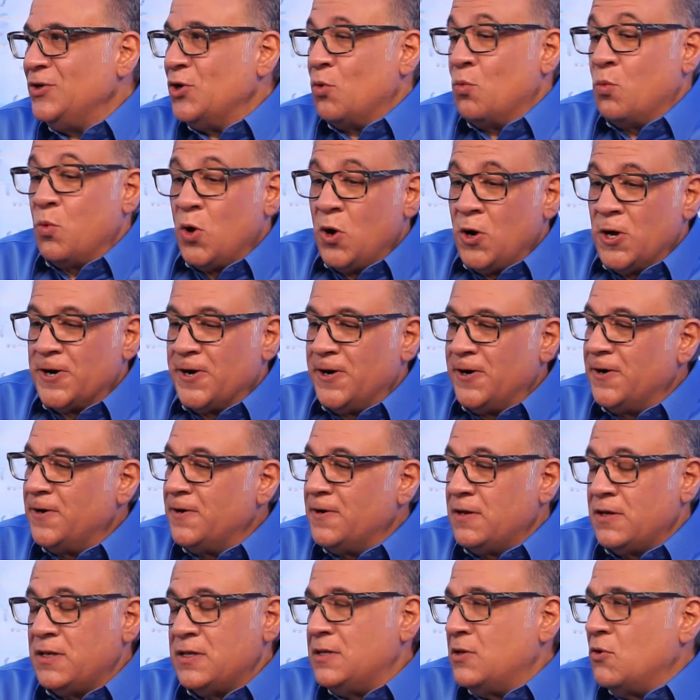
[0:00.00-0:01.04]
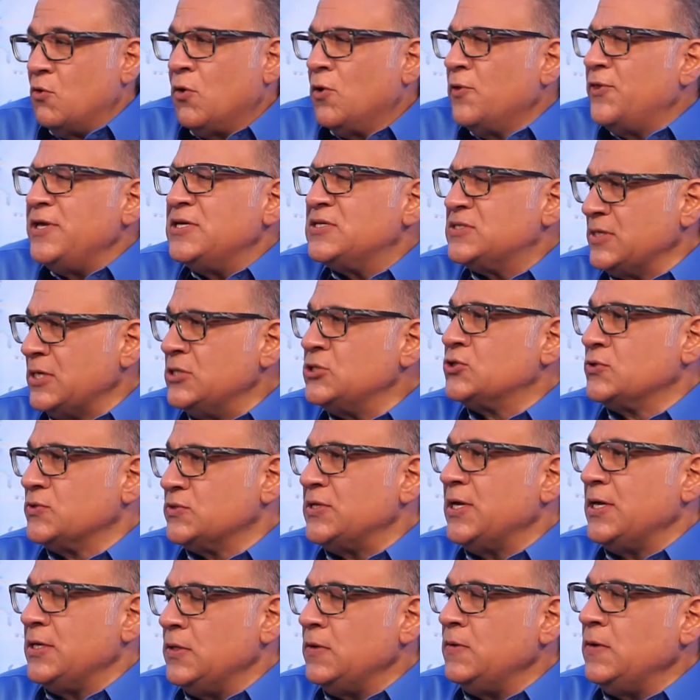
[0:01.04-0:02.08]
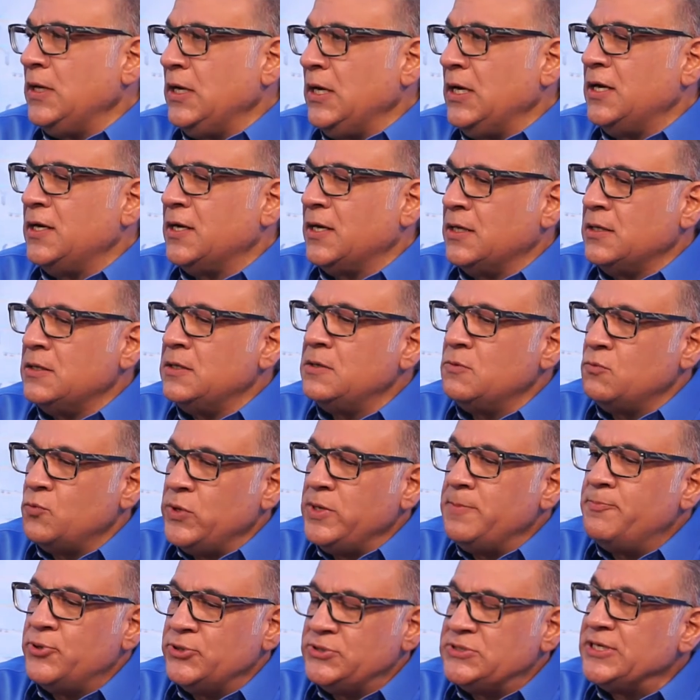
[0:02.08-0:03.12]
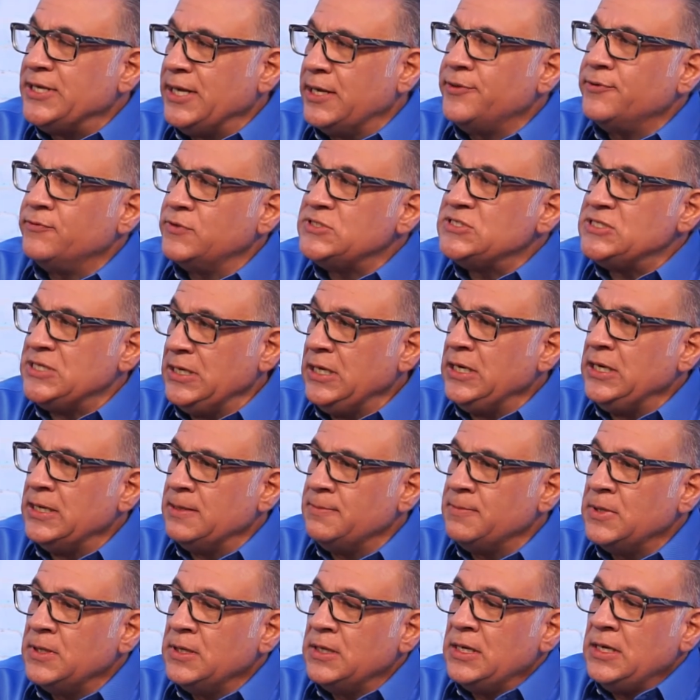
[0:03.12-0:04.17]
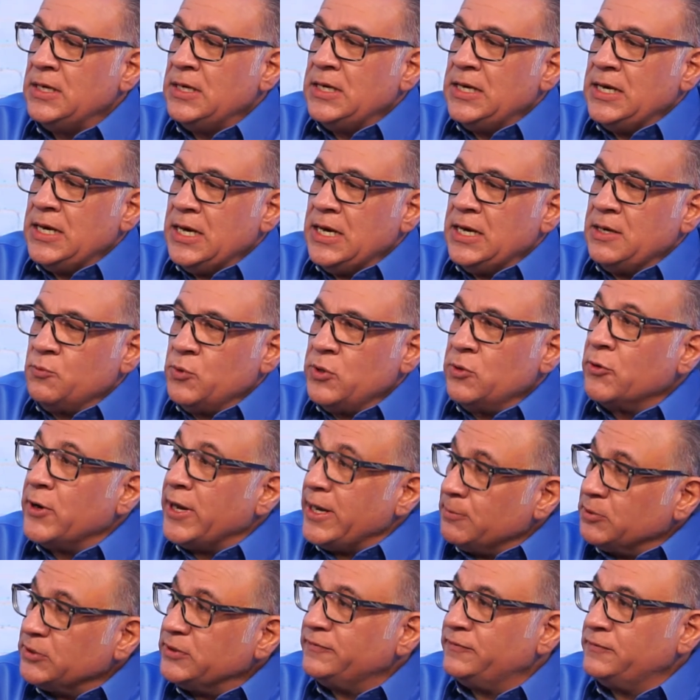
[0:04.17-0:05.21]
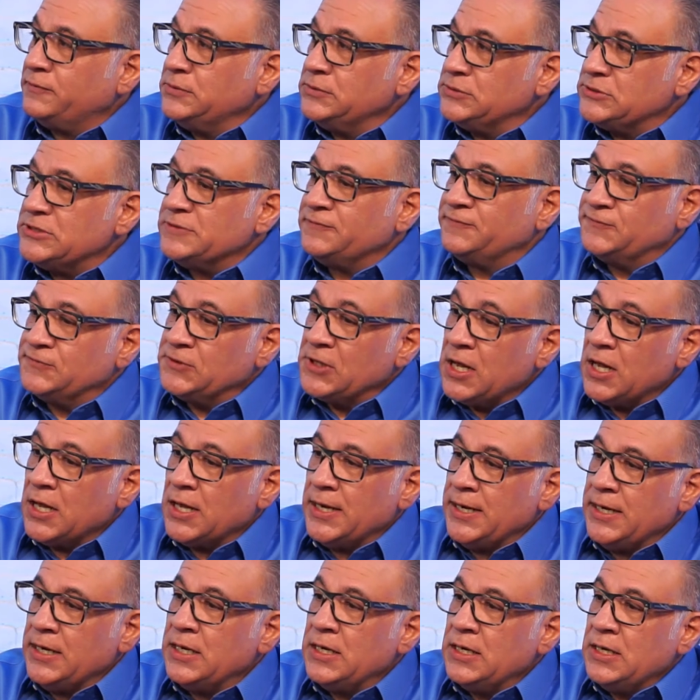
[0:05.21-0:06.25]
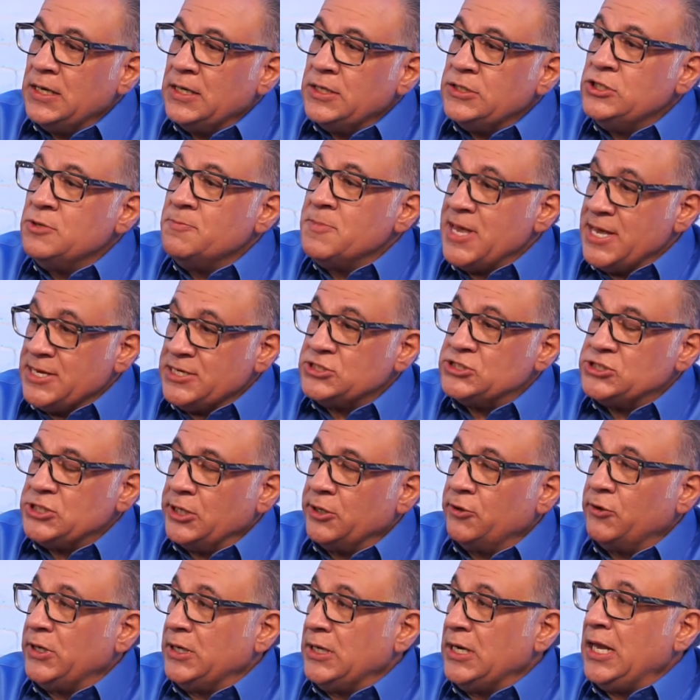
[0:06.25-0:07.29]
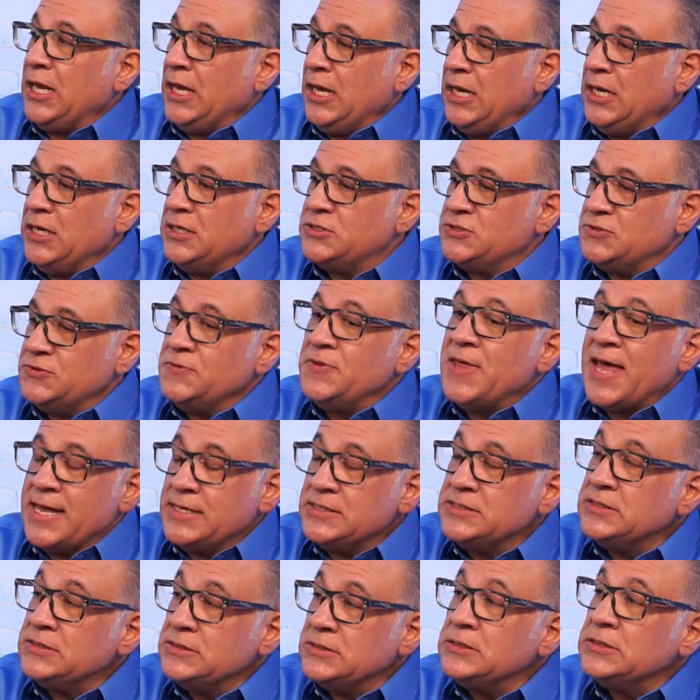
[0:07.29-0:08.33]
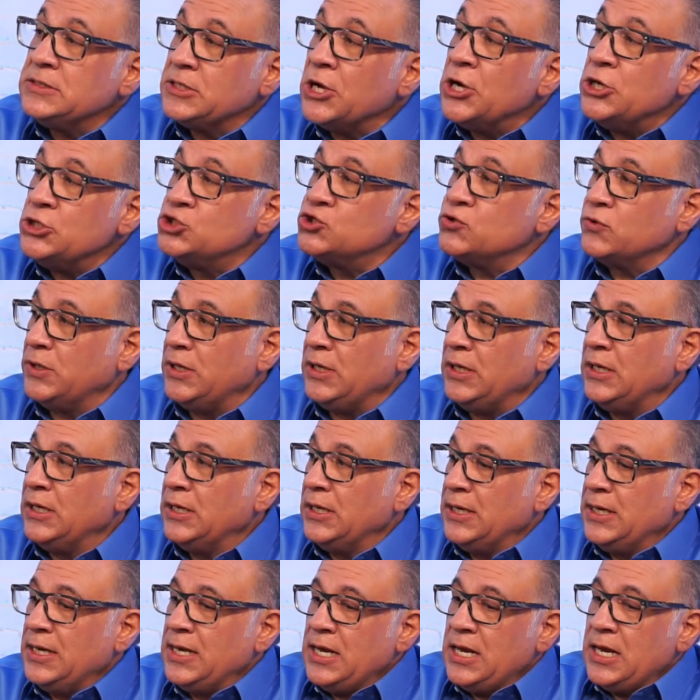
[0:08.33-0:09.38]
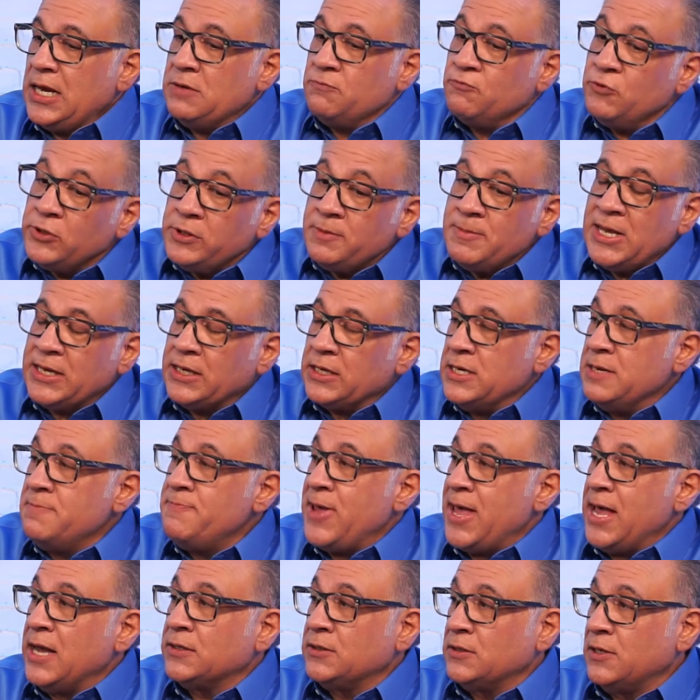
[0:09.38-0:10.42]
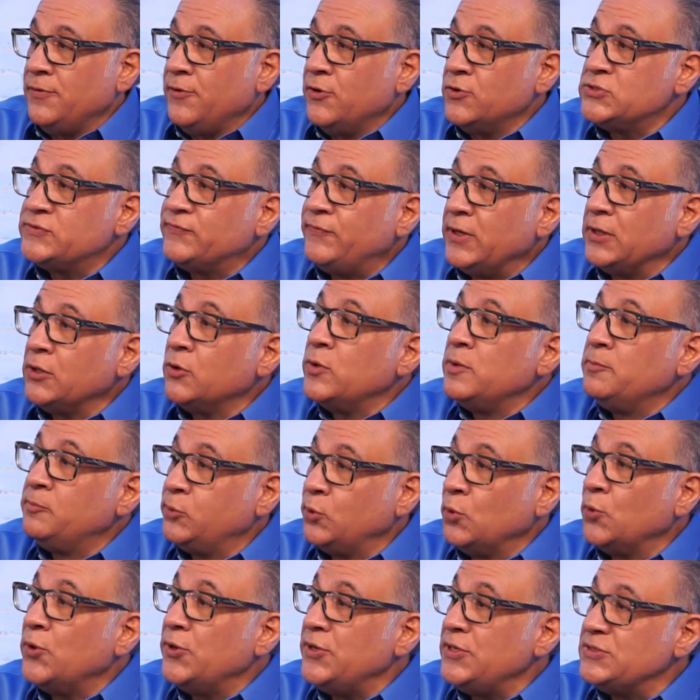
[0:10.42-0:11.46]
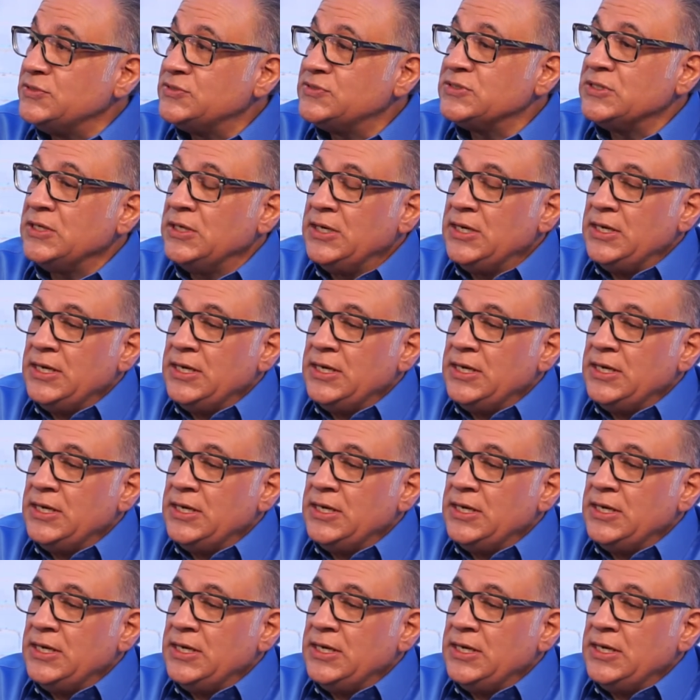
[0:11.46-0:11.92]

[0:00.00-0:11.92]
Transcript: no water, all the essentials that you need. And we put together a team and we were able to, to fly humanitarian aid to that country and really make an impact on those fellow employees.